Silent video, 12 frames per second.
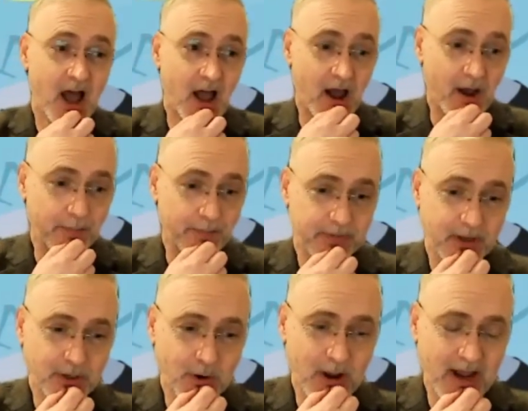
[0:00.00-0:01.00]

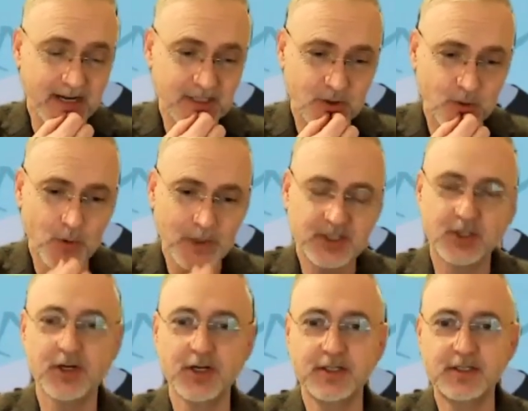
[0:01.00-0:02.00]
And it's always
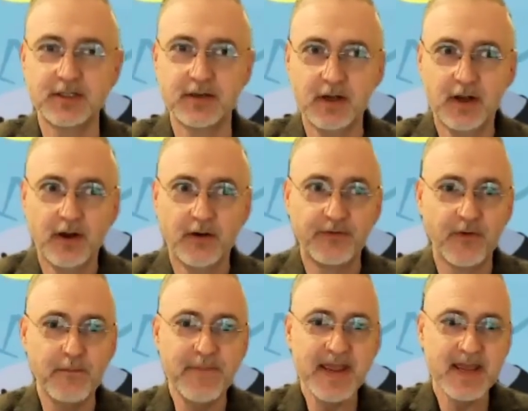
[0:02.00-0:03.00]
good
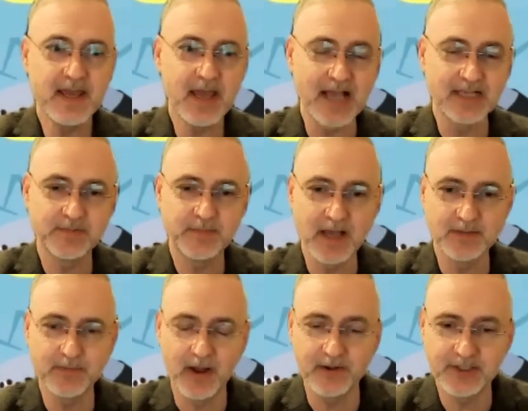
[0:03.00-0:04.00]
for me as
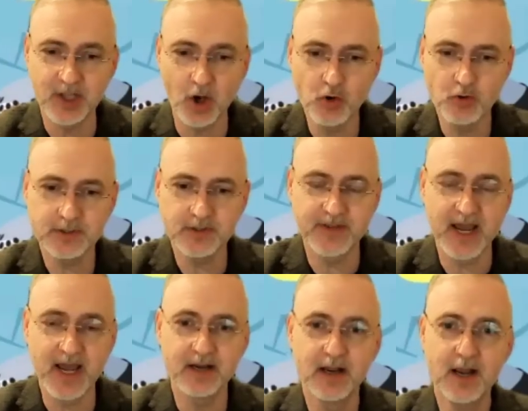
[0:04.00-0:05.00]
the host of
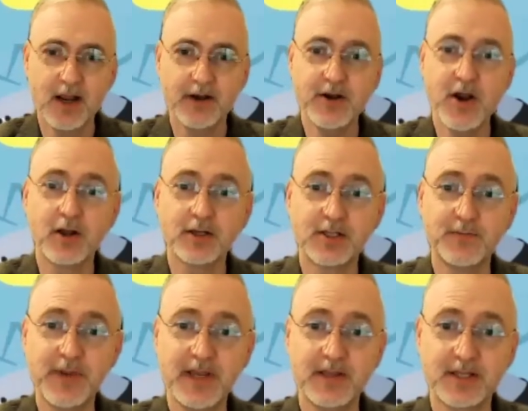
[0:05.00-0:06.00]
that, not
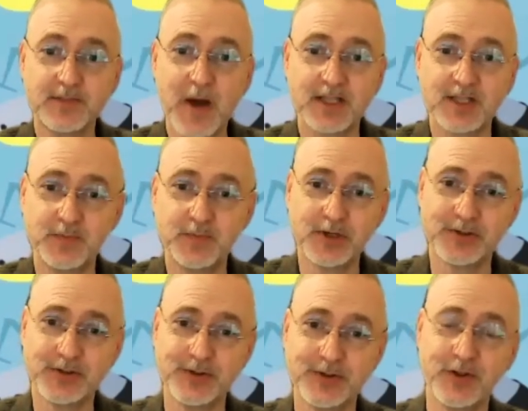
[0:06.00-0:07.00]
to be the smartest
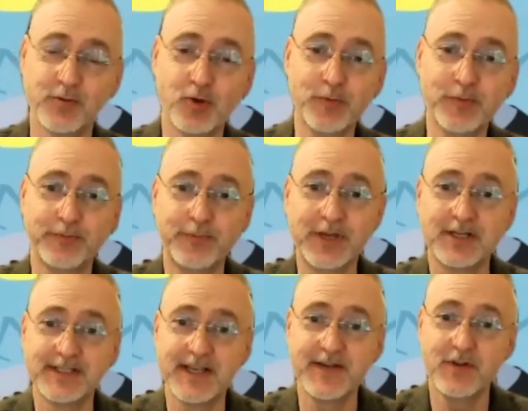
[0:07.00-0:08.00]
person in the room,
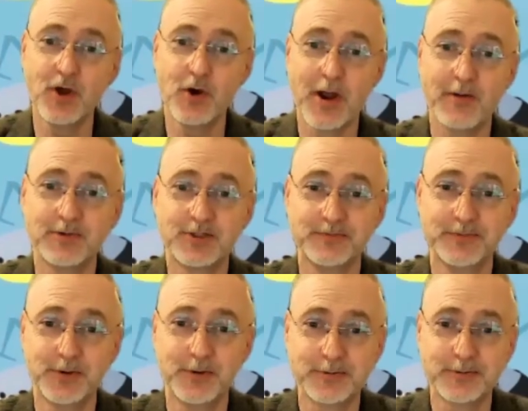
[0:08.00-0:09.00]
because even though I
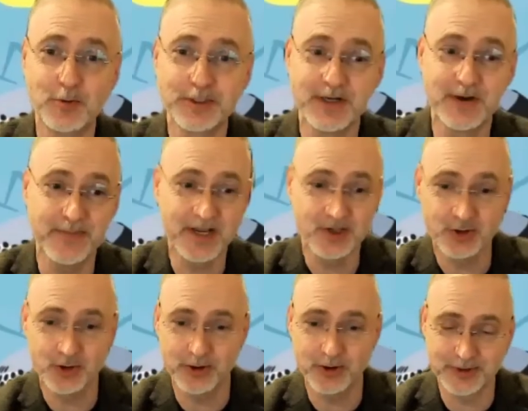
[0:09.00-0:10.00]
was hosting it, making
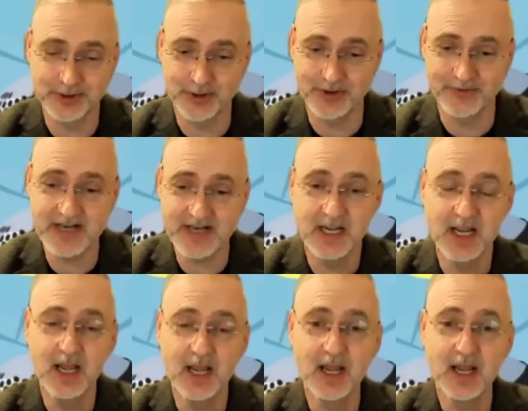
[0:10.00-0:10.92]
sure it was a good event,